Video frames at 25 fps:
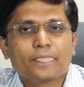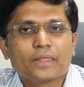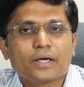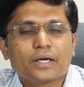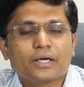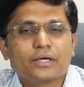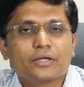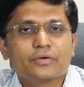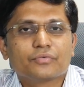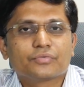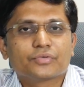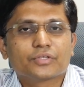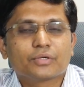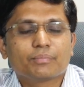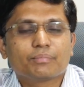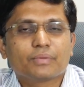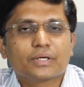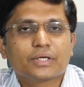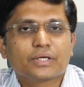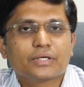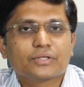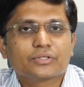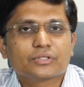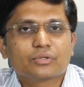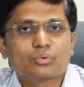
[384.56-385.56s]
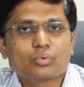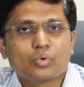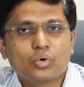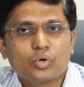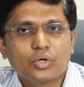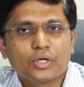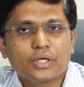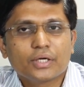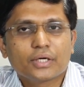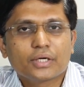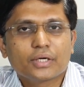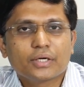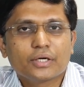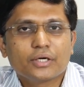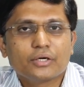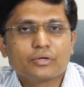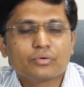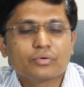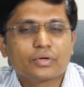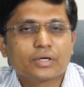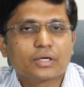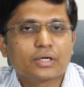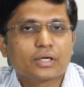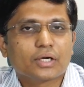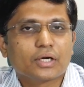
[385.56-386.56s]
And if somebody is an older kid,
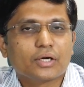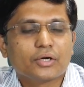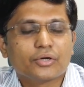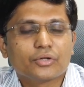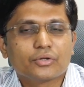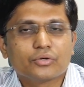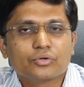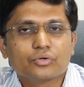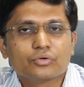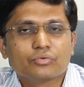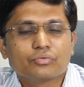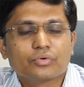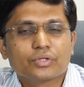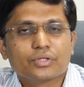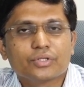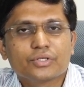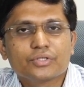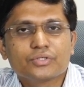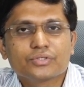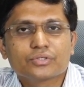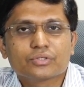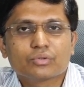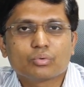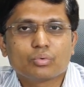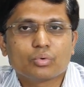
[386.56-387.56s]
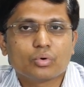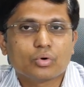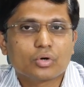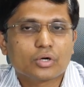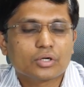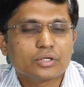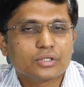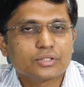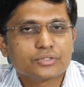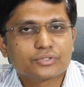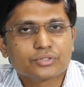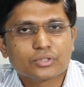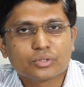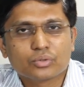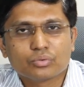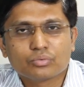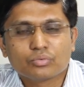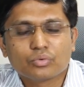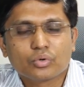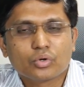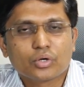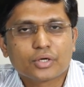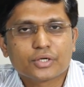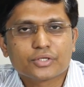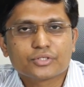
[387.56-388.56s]
you can continue with this oral sol
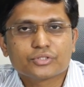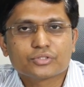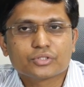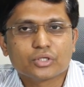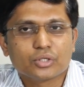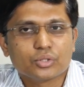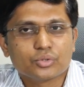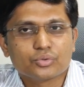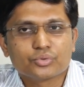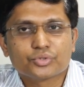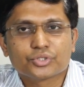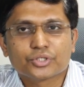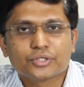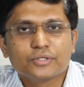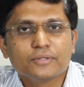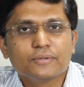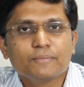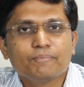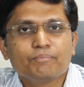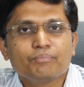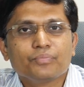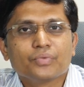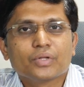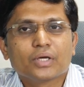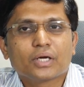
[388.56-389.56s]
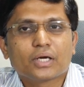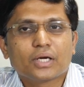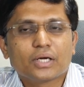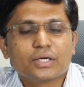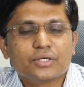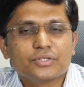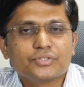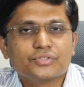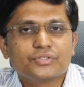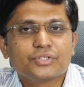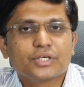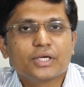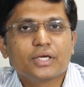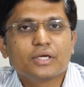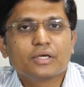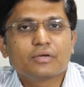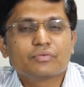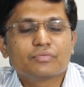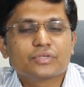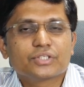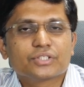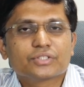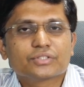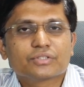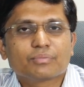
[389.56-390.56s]
ORS solution. And zinc,
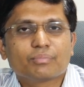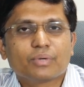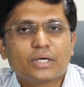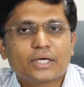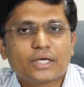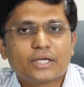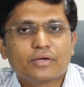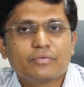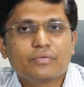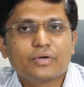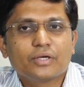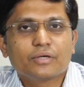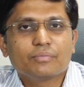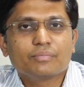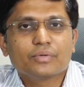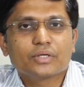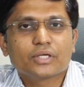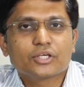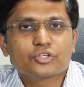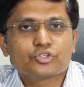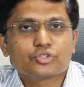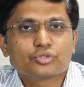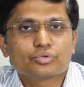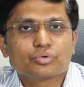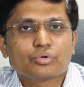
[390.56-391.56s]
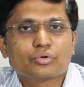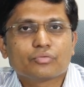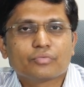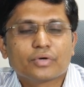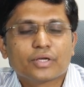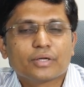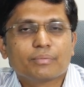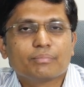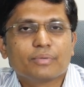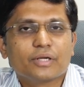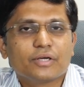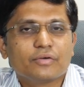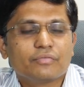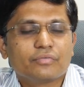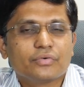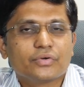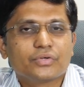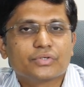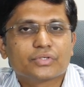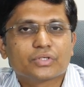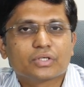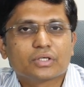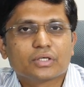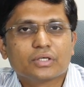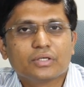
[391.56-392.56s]
which is a multivitamin, has shown very
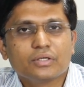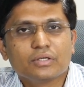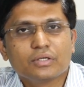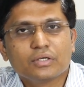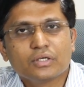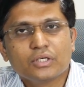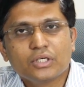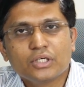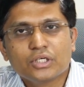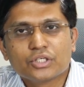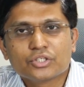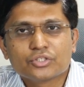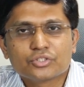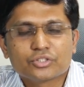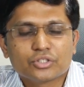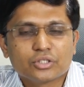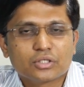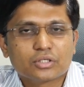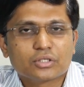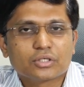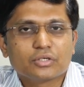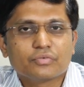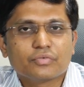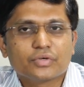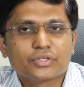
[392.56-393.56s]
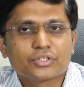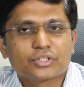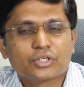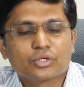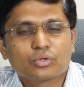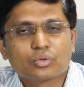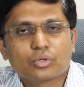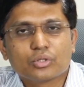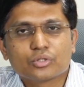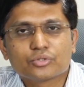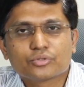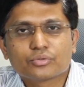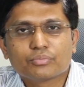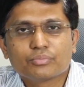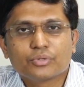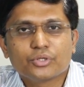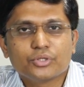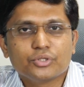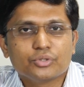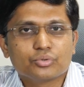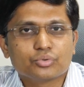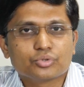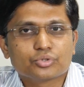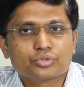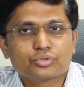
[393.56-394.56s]
beneficial in children, which can also be
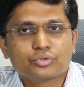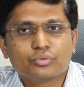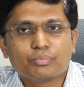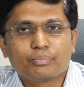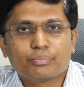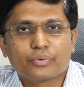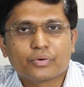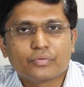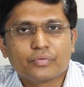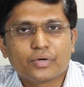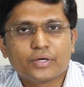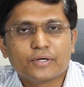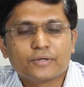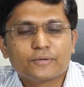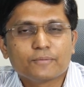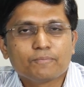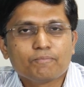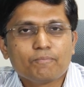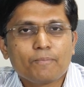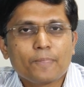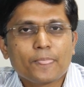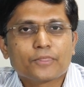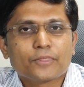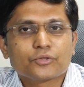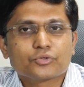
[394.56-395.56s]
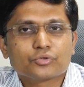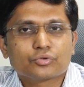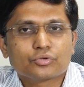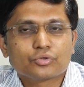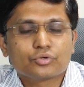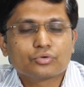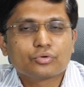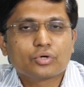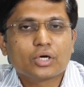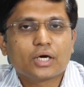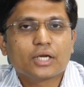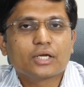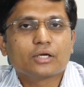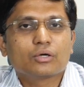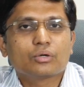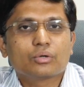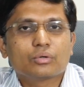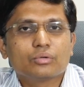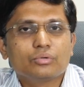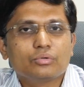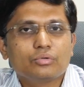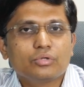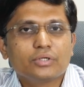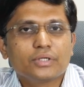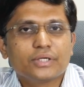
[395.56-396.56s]
used to prevent. So to
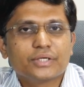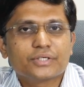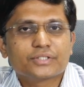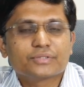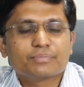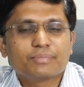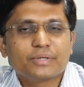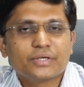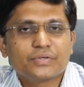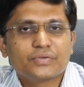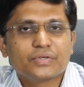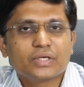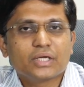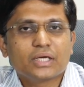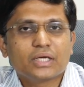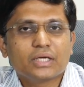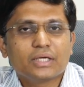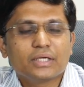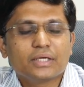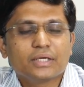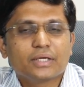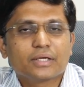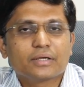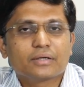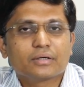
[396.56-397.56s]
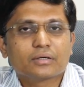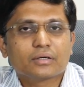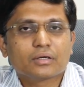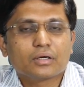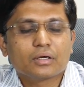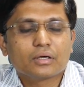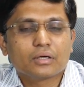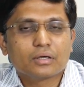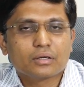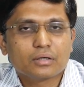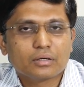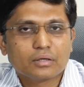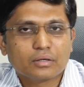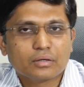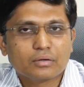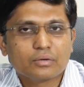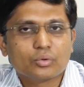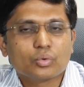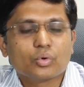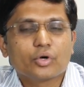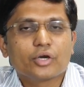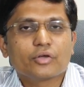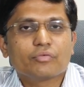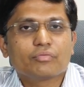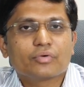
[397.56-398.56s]
conclude, it is basically a uh,
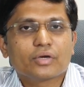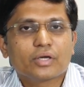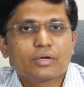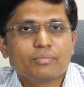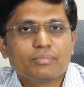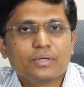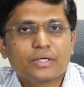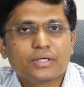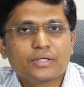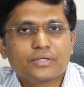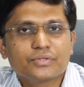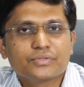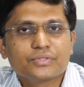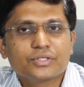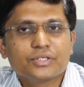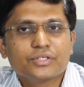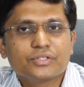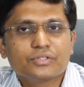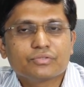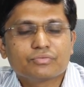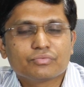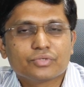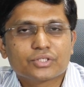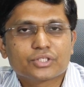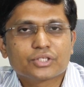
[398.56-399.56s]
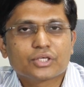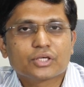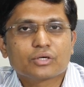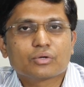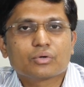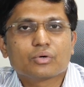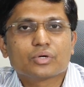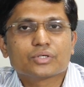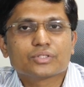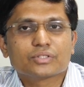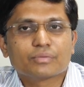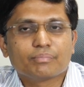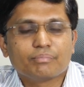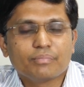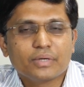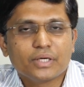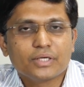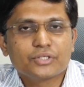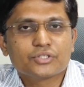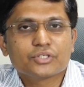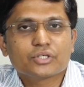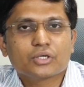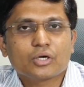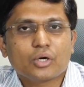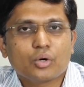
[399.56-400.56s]
notifiable disease which can cause a
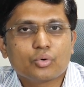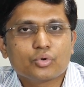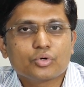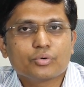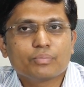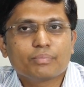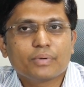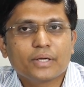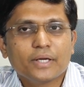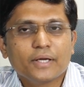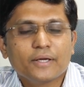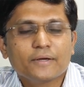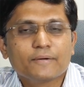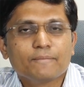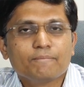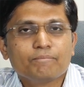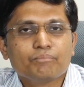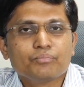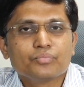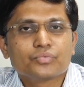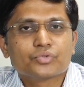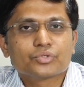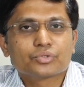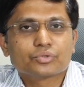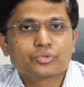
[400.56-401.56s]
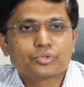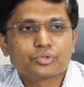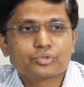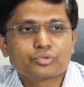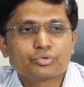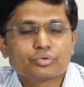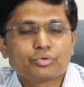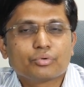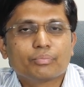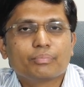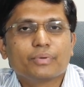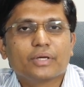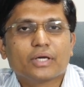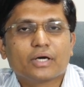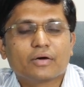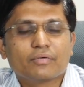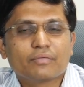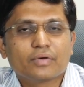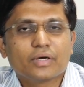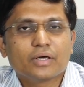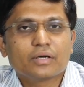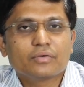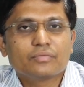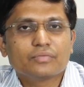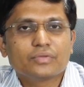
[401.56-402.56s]
major outbreak. So you should be
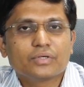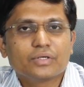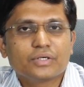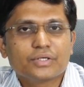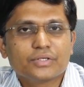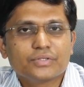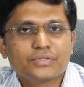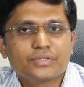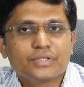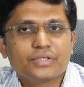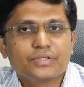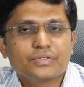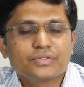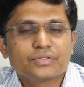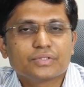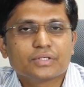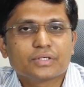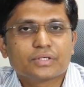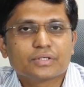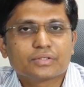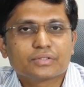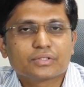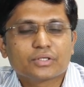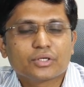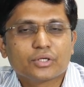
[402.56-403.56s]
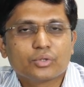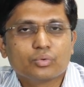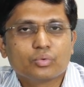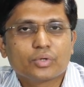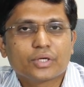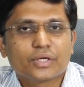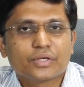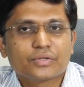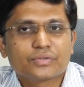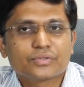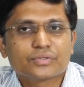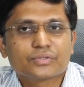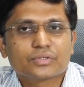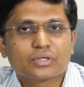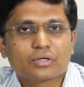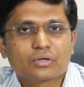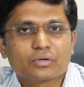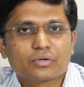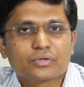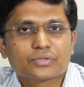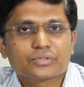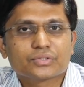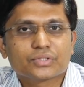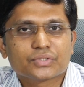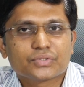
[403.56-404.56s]
aware of the disease. There is a new cases
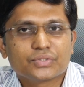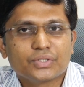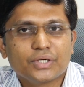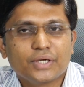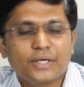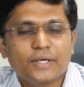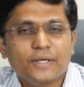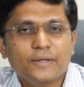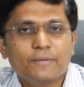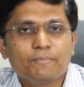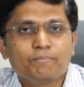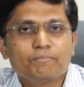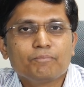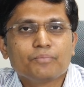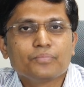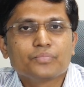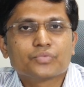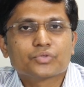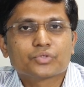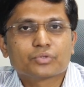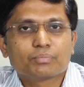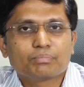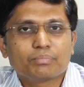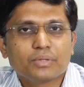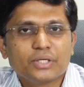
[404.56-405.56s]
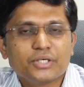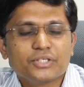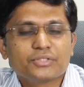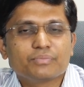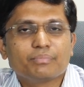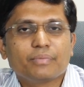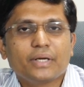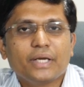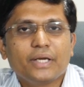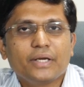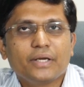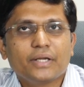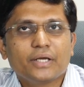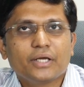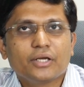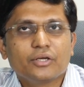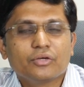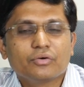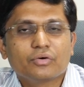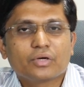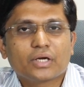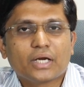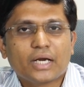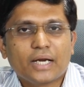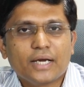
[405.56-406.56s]
across the city. So please maintain
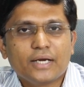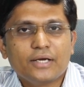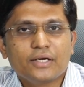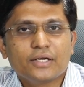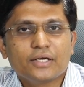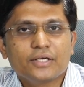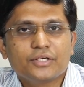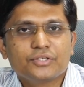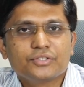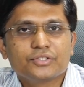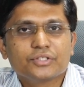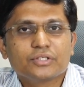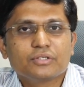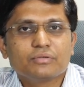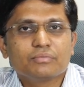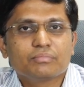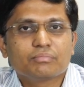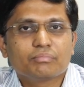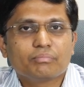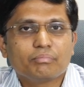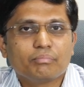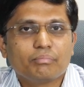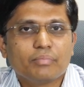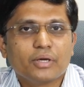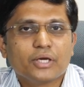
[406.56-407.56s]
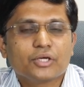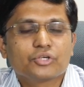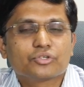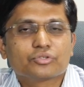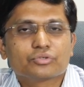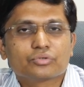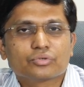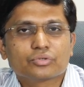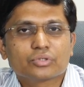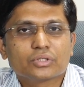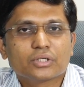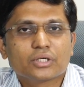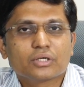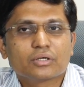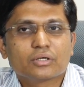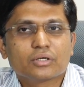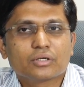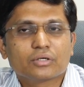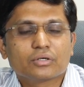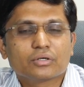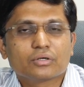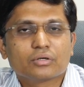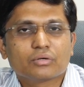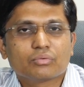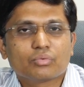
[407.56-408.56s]
your hand hygiene. Make sure that
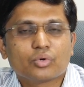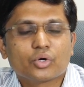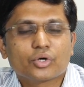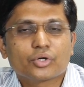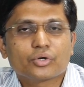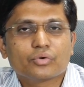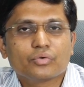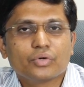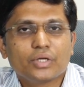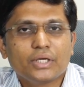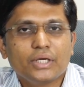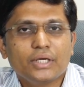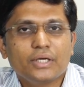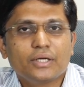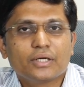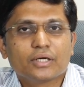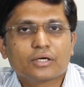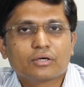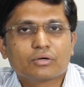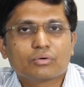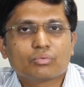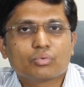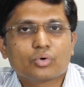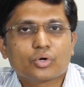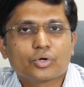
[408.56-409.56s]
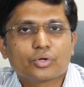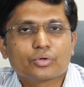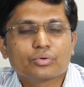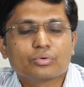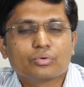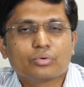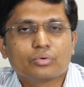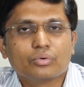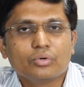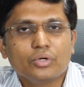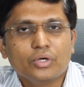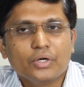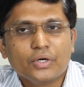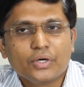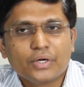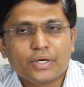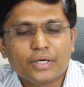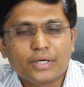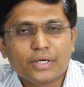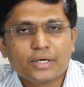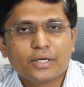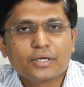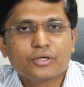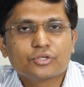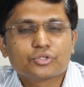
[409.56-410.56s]
uh, what you eat and what you
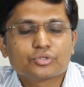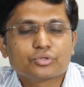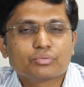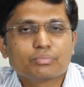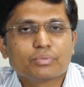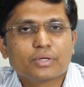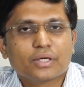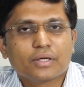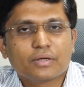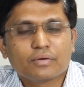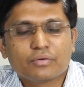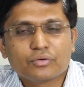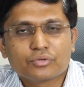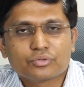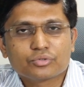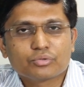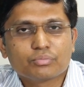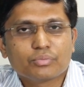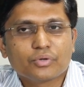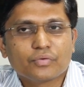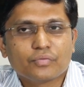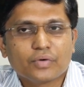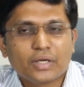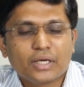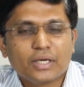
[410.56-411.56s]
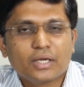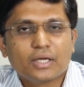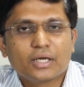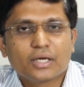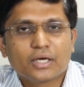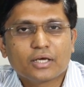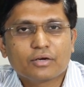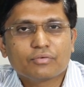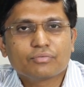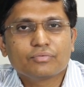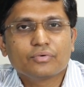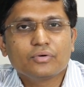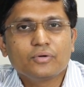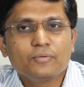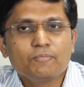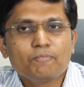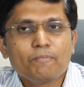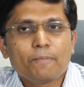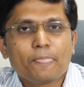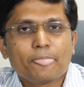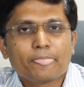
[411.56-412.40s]
drink should be you should be very careful.